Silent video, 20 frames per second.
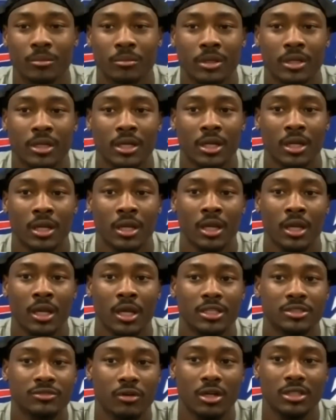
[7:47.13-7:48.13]
But
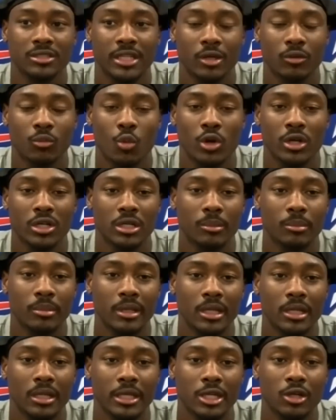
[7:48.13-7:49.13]
as far as like wanting to
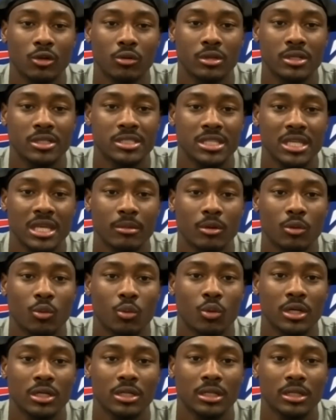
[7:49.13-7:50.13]
be a leader on this team and
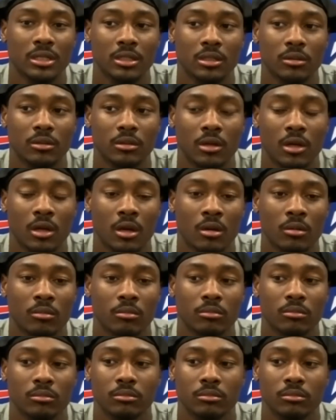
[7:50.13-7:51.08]
wanting to um,